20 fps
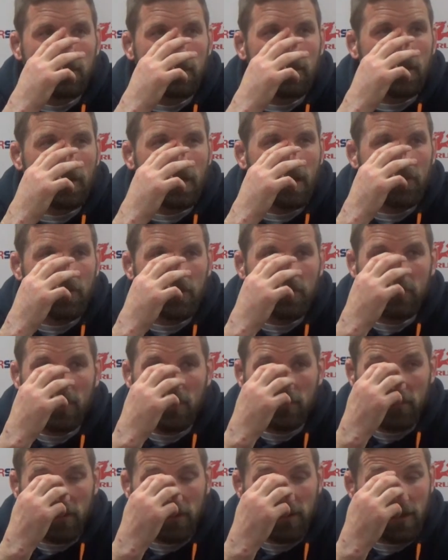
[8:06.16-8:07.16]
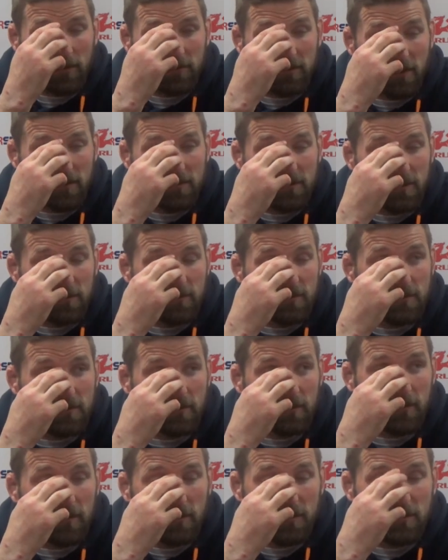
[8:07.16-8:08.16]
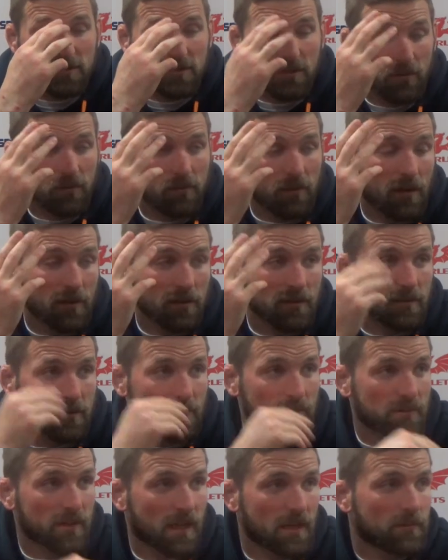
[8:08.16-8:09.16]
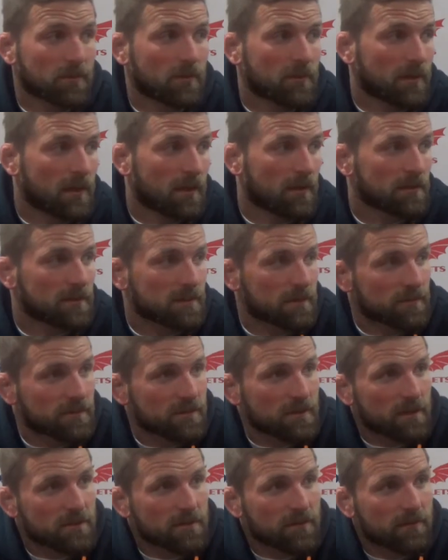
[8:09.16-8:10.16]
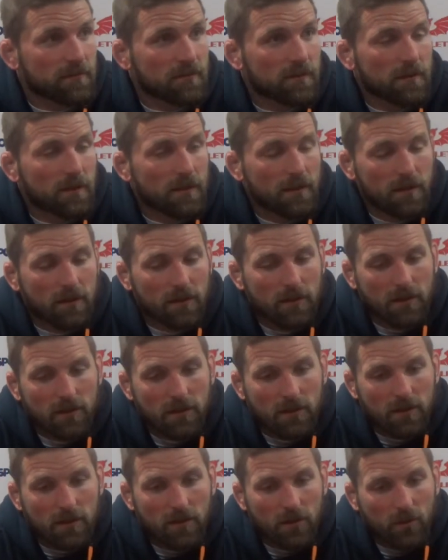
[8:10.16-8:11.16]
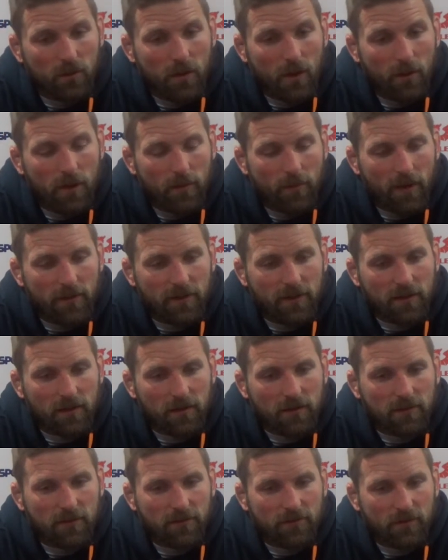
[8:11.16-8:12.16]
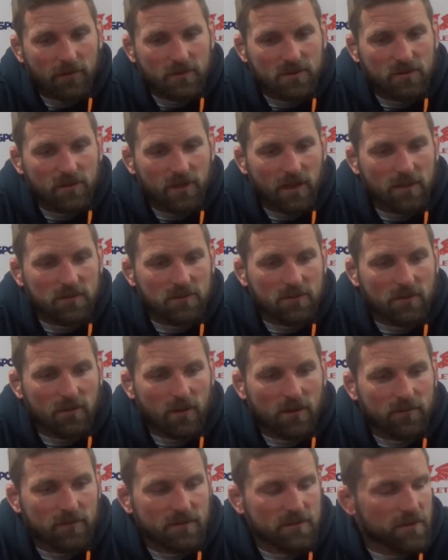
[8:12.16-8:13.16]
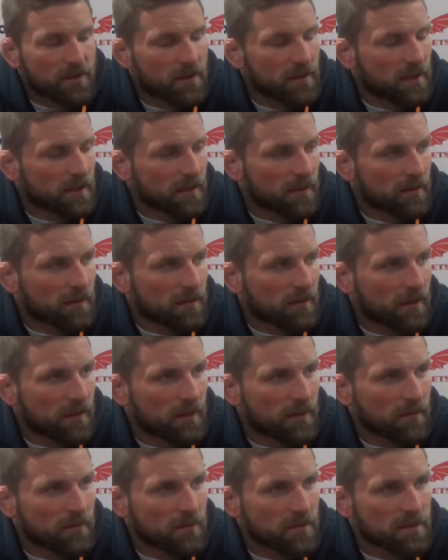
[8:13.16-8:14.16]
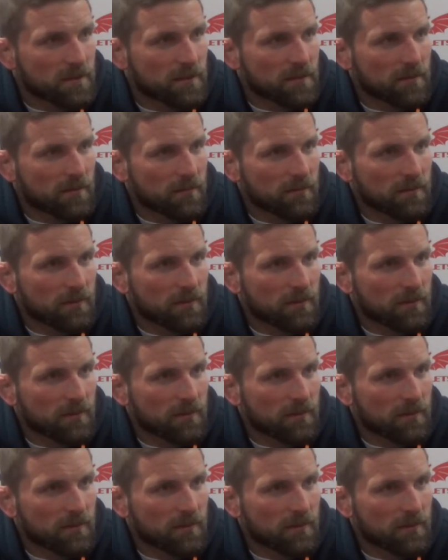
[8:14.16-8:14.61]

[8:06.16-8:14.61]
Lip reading: Yeah, I can't really remember that game. It's a long time ago now. It seems such a long way away. But I think the first few games were quite frustrating, and there was a